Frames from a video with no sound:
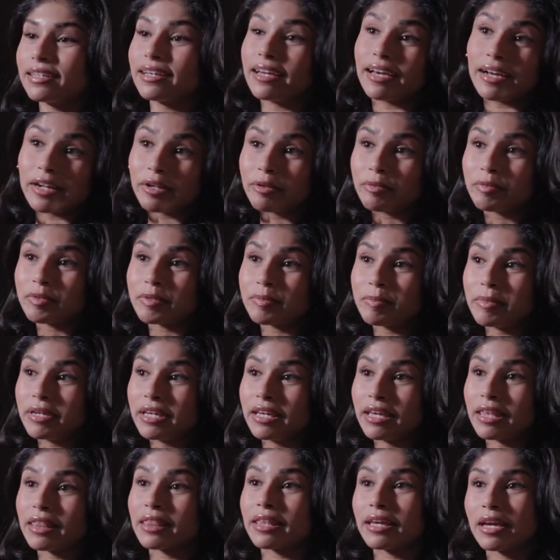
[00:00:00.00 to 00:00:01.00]
it helps
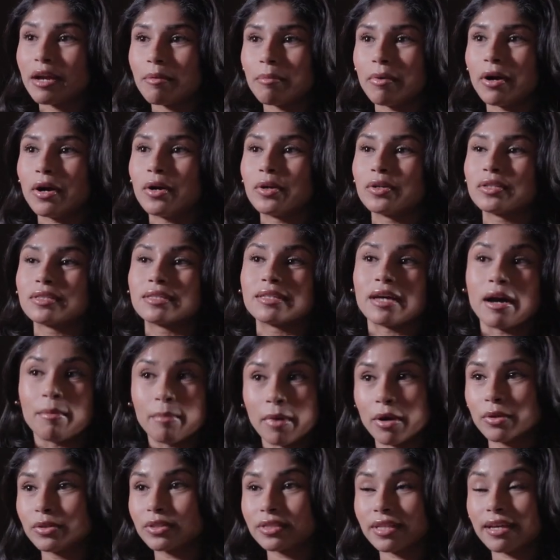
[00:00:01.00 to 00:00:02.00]
me think about the
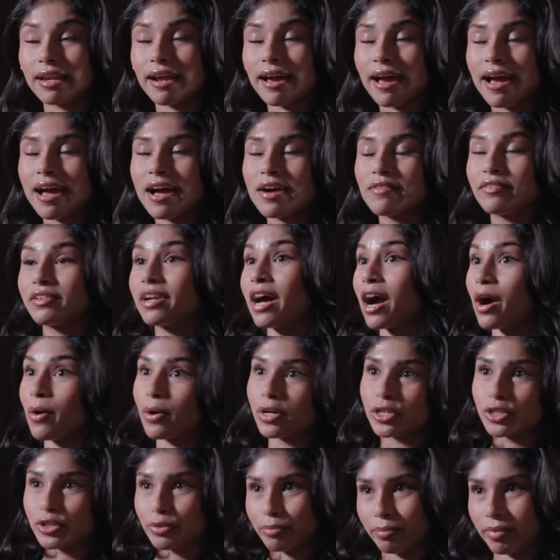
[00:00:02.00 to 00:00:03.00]
amount that I have and how
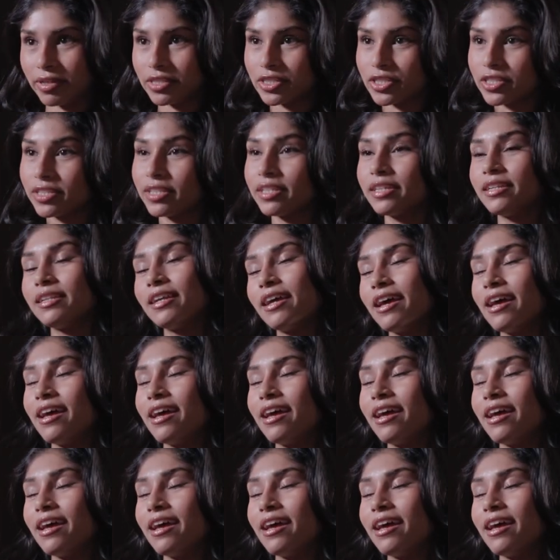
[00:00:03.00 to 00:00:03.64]
I should budget it,